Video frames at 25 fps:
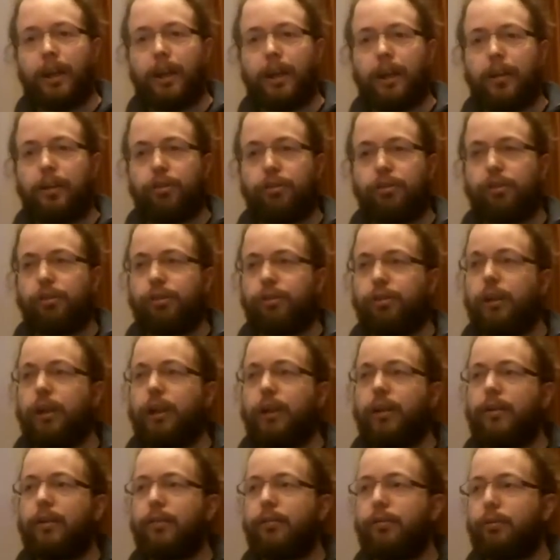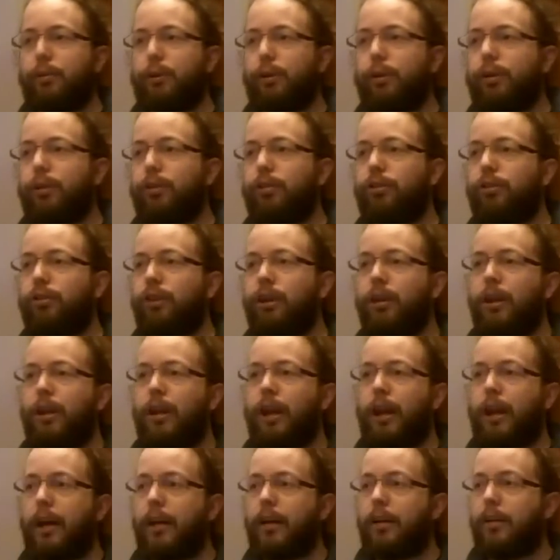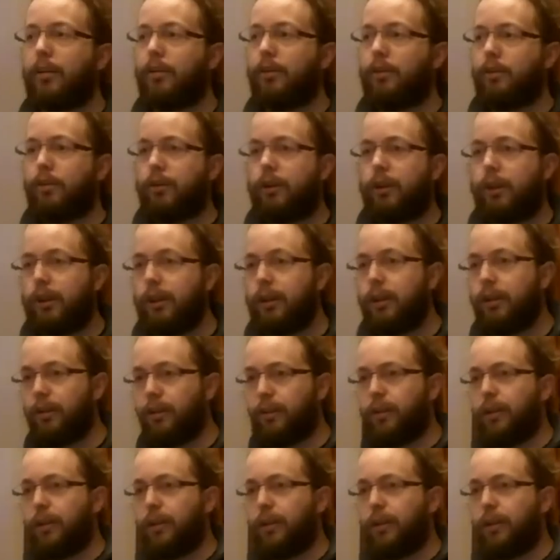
is creative works and the,